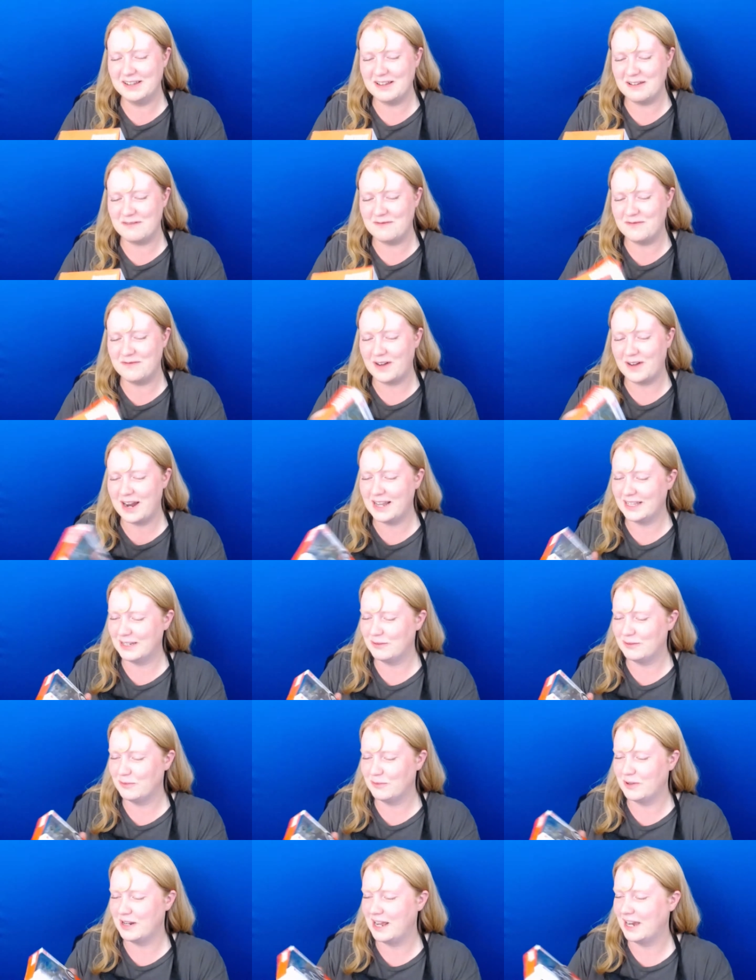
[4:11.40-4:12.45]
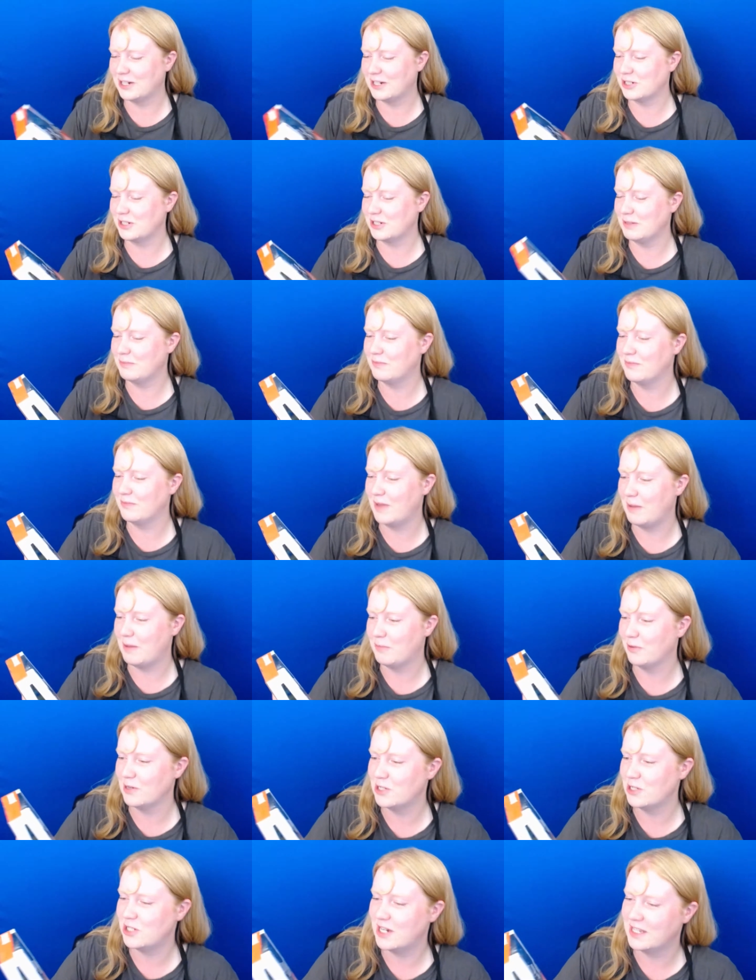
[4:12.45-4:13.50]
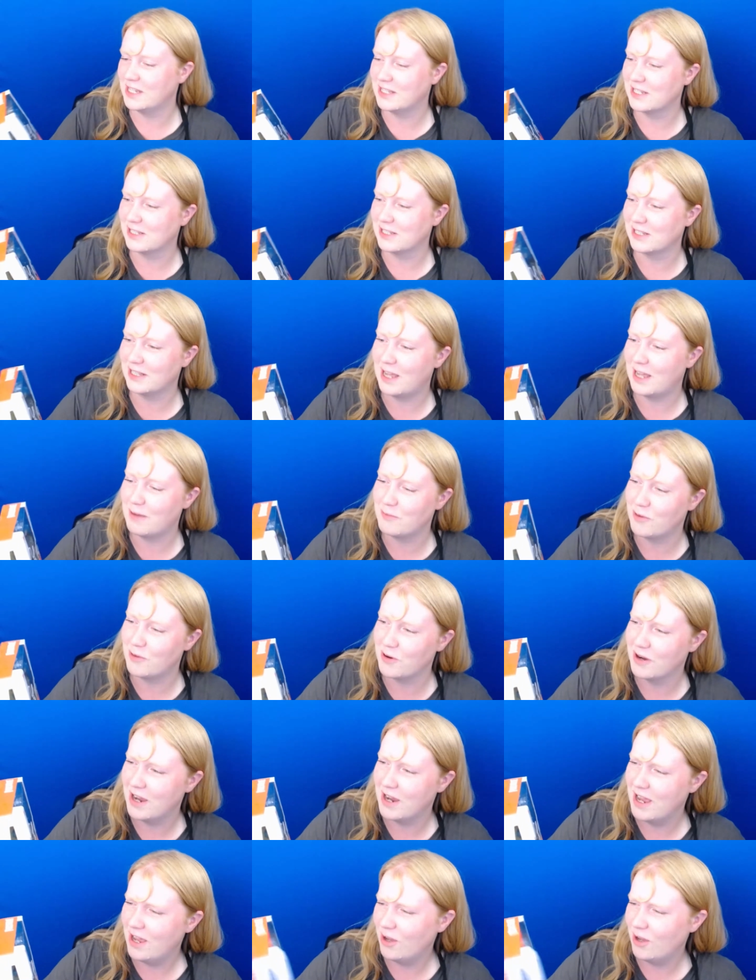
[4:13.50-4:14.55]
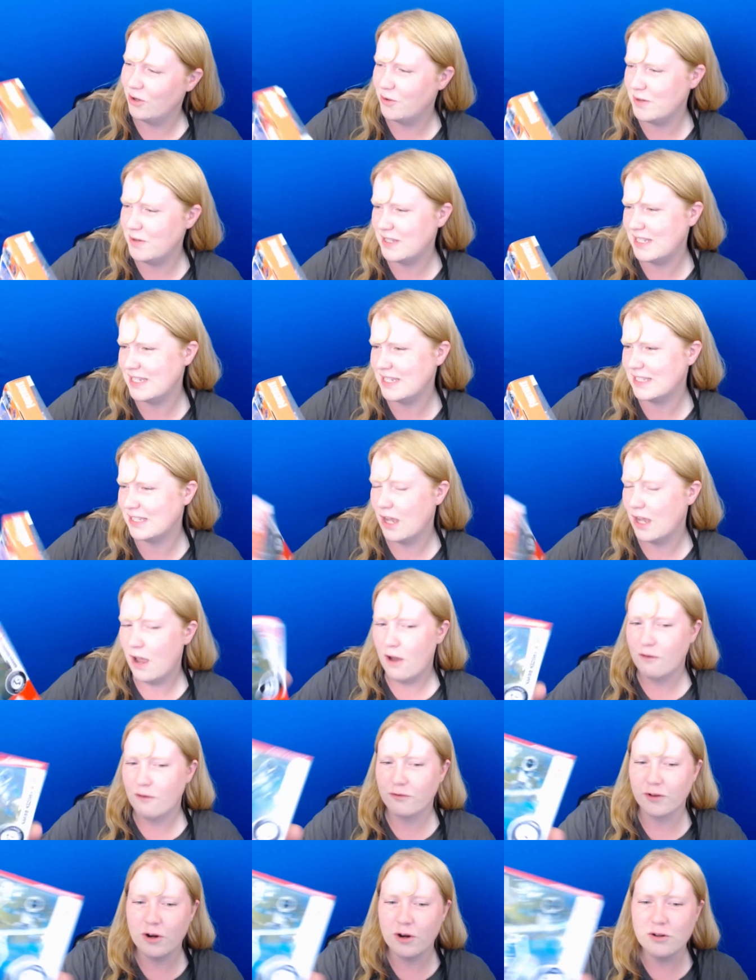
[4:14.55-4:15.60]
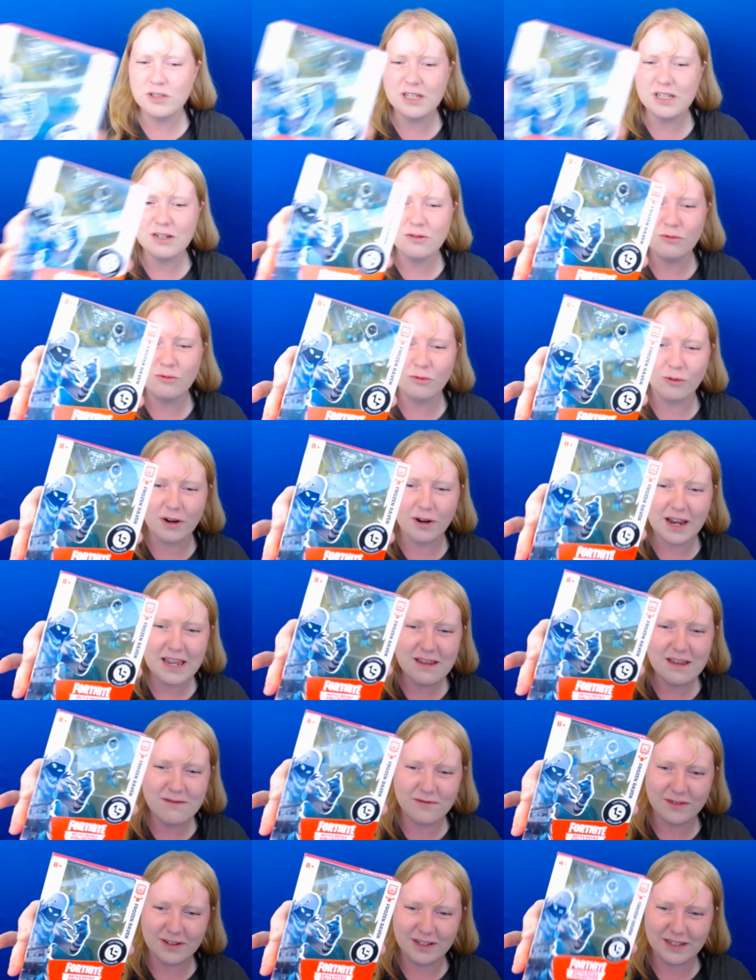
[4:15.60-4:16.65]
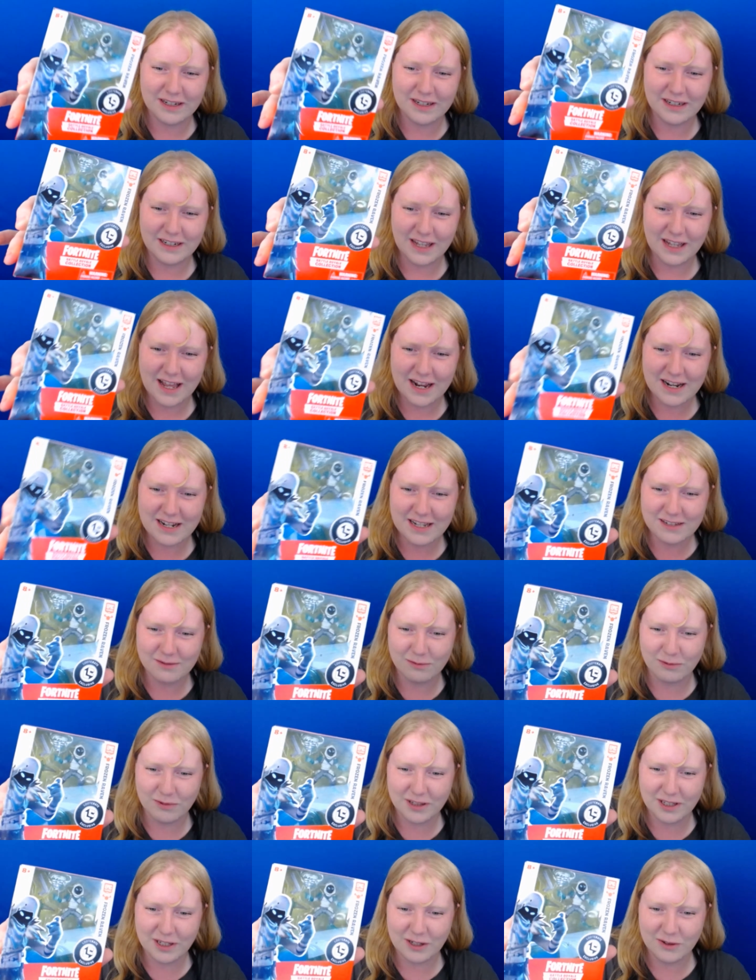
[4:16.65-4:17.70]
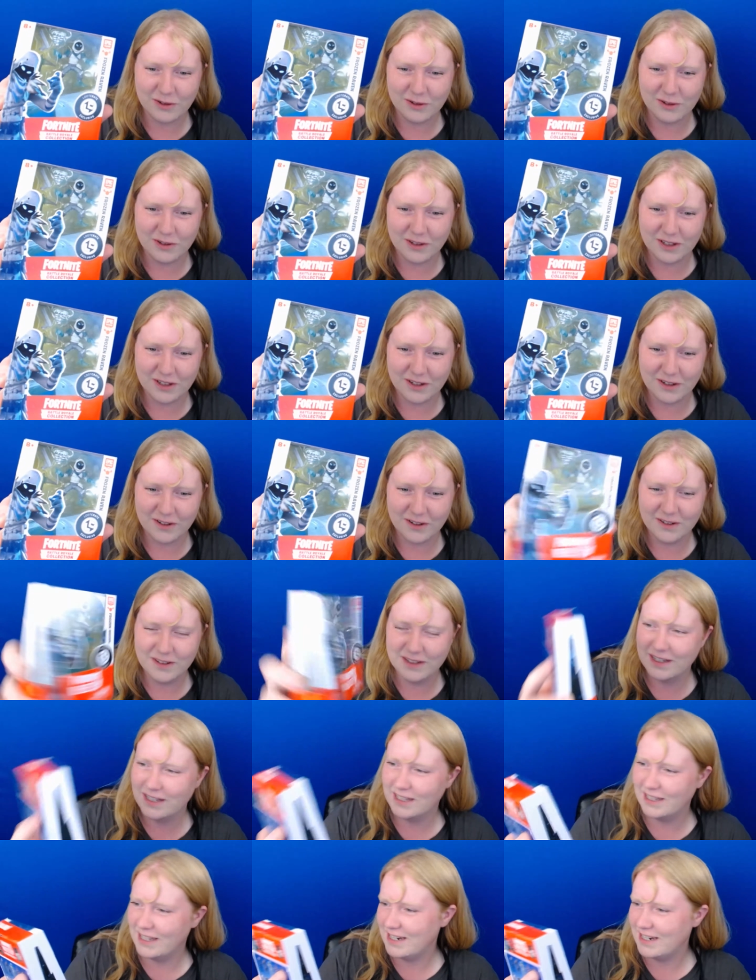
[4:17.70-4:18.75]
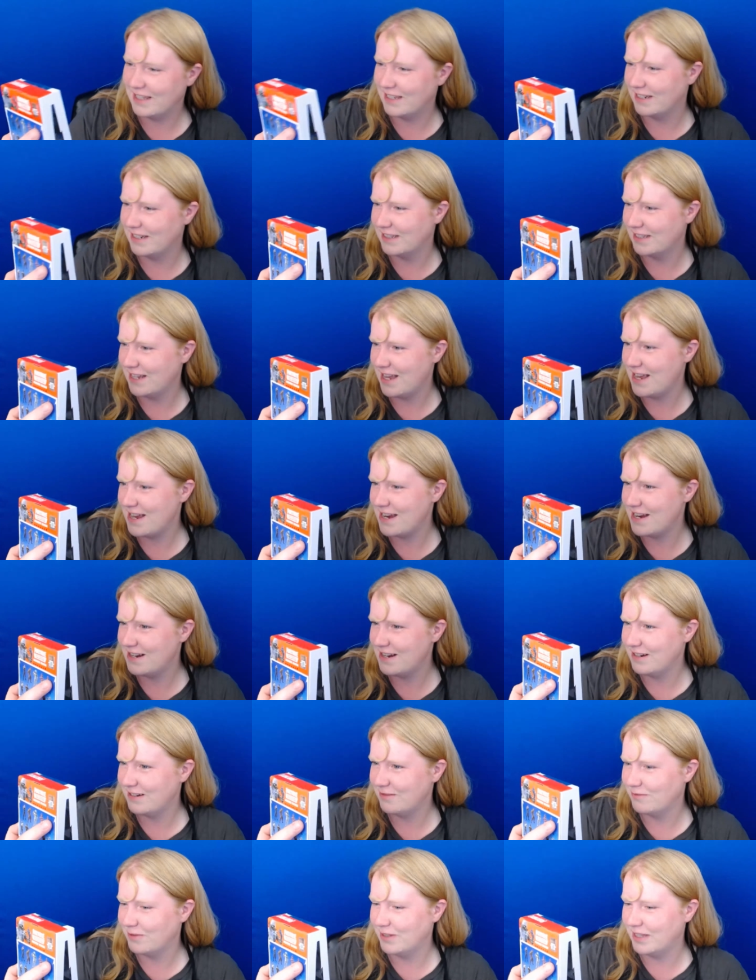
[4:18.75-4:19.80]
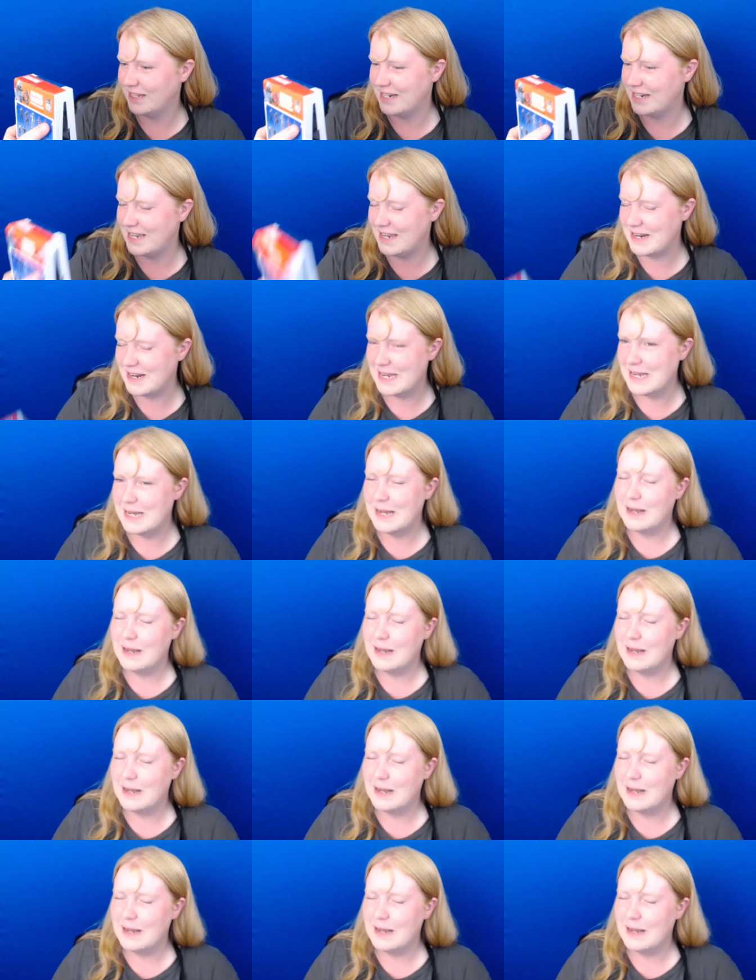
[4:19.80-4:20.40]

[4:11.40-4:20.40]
and Violet would actually appreciate this a lot more. Who is this? Frozen Raven. That is really cool, though. I like the design. Really neat.